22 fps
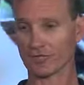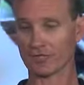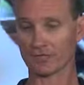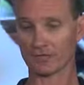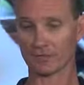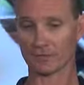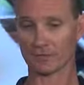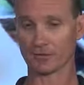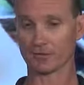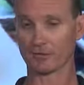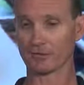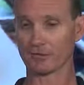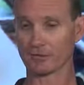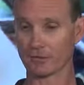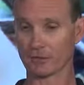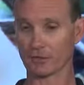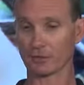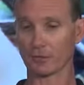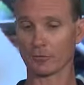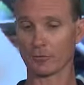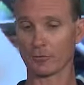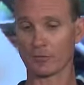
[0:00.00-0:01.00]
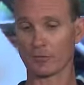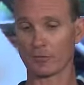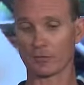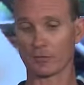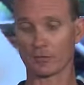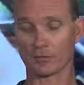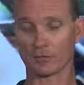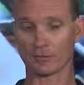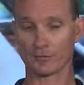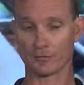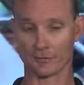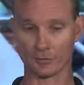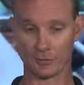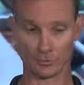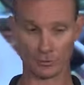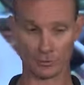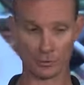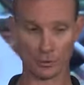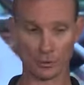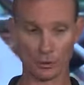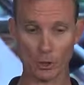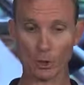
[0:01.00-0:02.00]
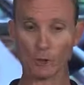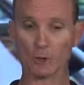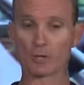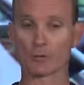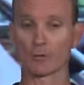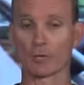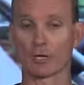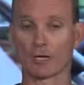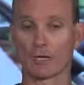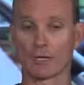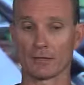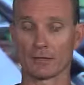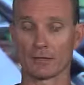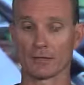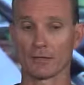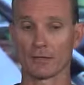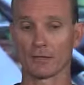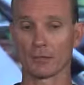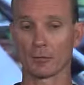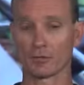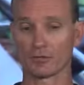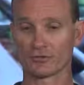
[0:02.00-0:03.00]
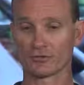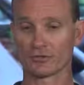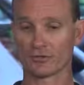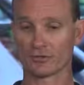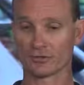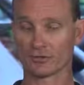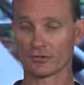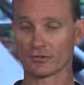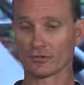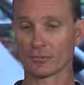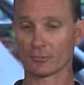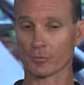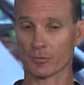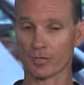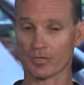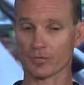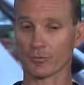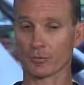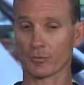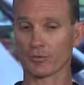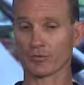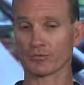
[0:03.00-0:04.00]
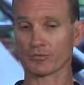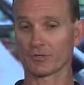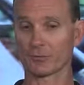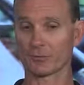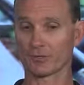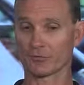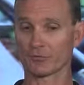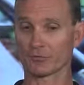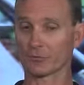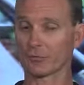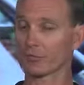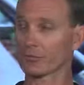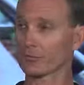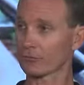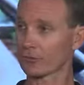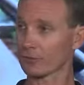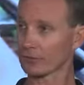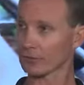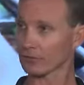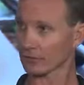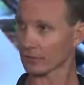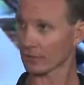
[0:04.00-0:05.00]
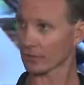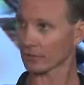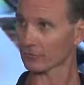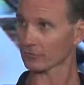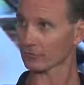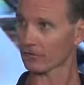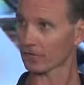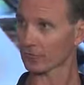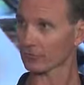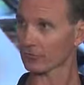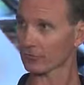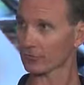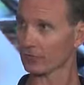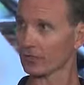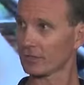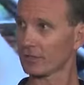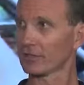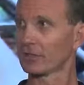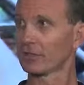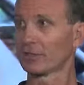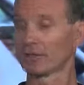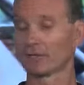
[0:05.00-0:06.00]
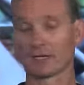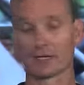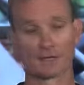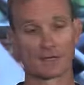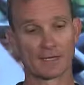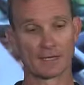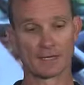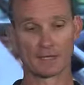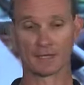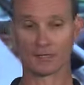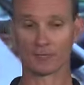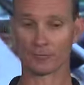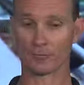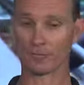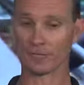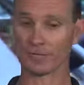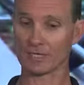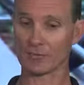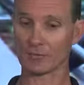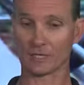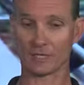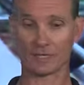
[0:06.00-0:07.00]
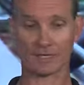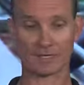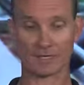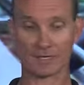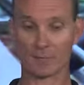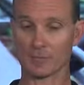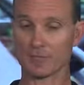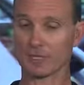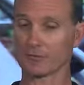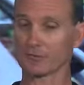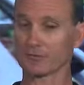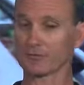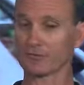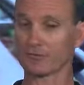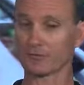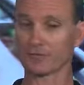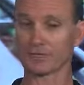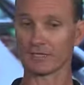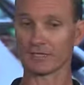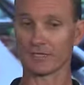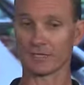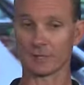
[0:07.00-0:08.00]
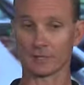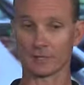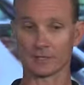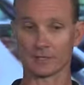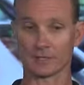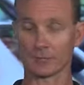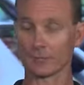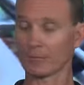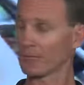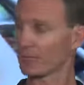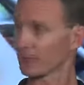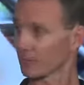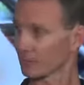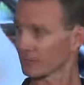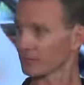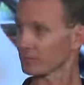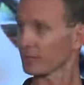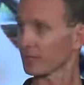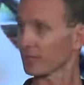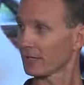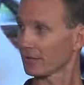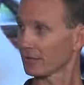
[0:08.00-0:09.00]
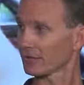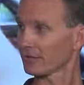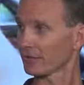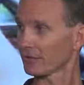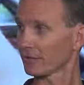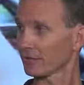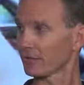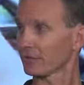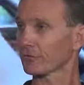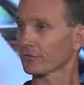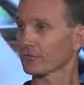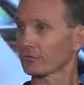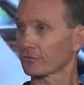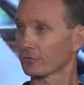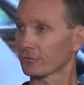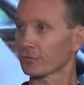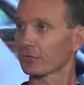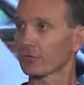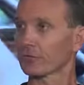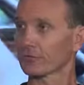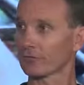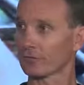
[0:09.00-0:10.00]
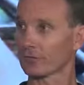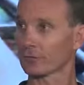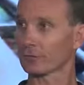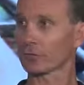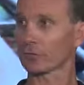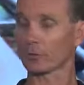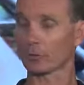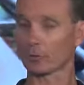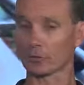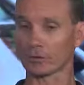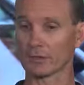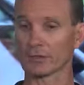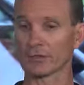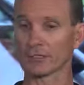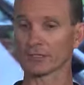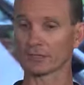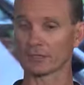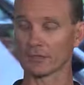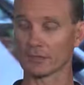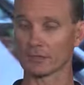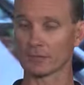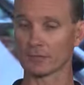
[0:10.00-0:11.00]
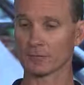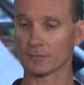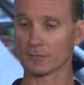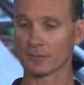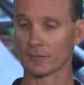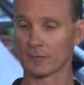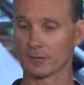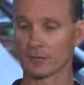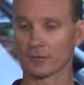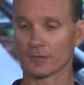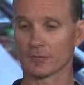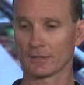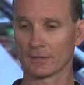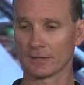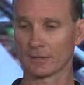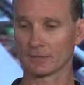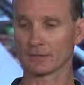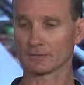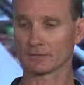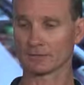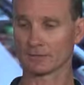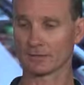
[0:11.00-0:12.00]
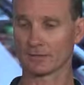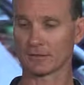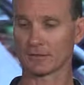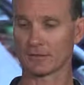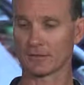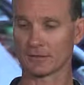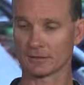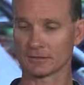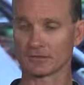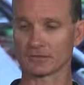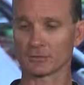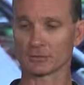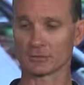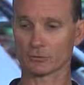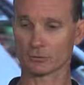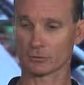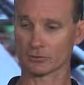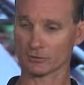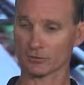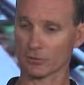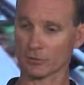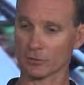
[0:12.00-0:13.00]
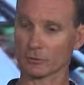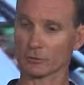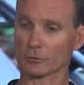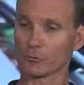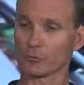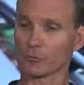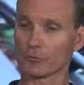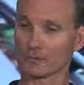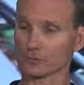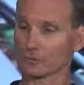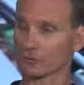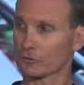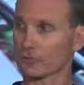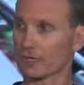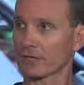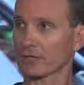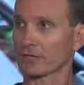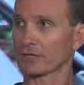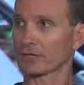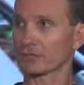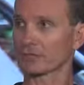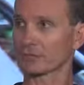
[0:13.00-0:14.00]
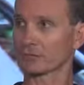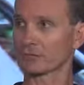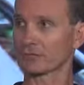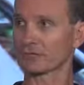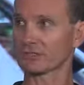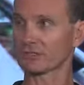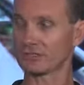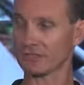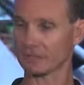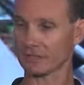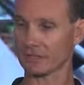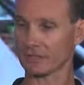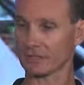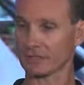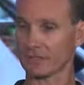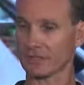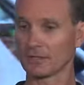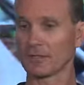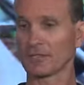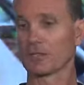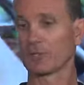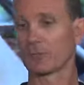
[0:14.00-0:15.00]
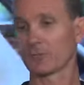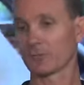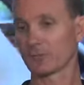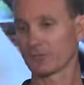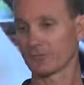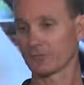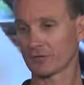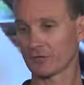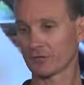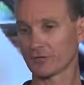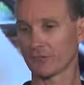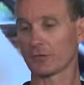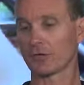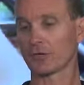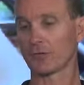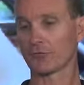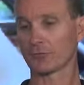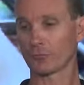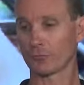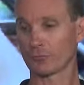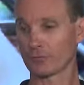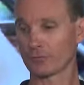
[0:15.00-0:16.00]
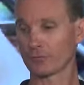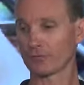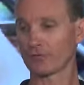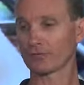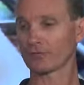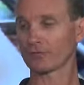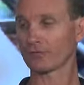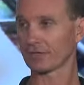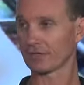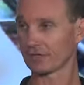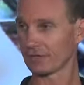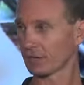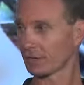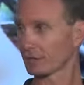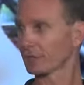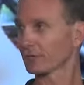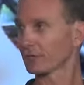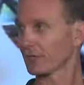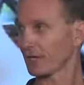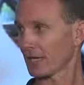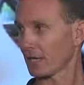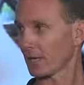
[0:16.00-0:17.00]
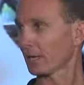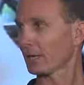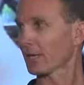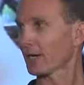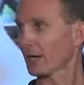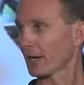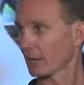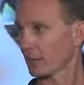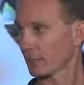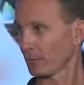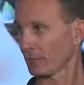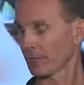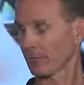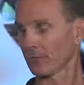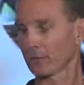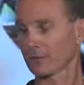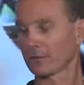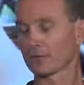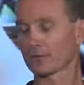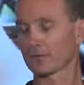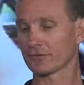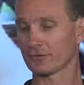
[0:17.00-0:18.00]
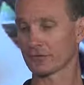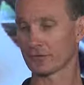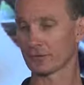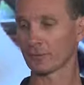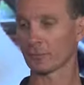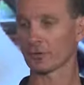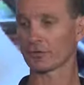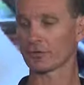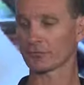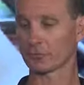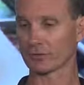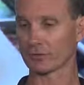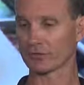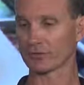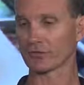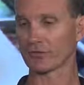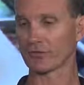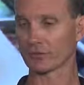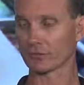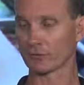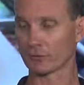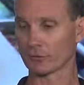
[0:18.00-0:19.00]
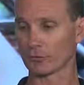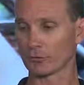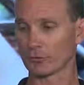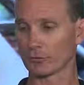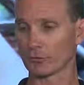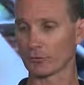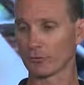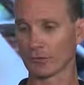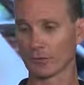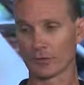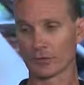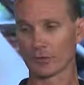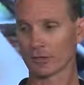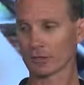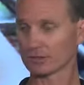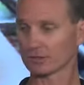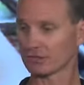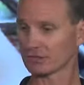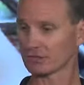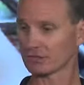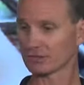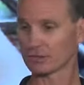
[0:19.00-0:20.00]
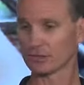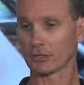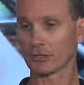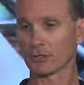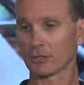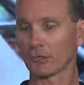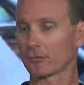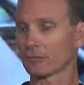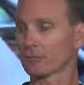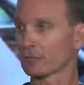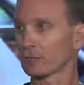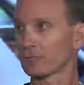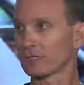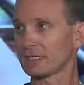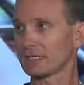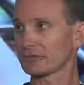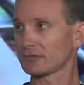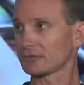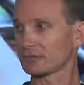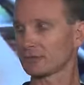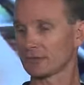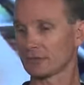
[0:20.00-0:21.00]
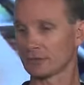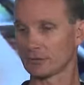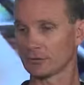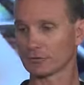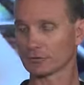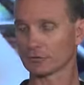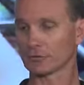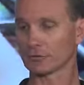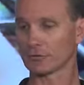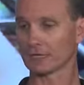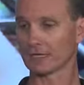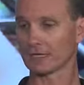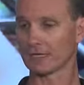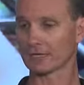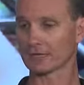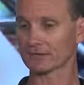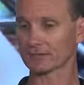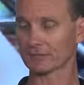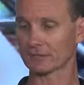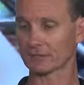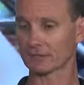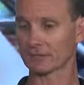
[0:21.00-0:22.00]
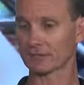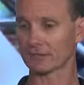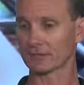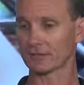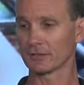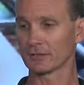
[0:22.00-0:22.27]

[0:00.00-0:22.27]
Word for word: into you know uh, the new Ocoee brand, which gets us into price points at about twenty three hundred dollars actually. Mm -hmm. And they can come, anybody can come out and see how we uh, make all these bikes out at our facility off Amnicola anytime. And uh, obviously with Quintana Roo, that's triathlon specific. We've been very involved with the event here in town, Ironman and 70.3 Chattanooga. Our CEO competes in those pretty actively.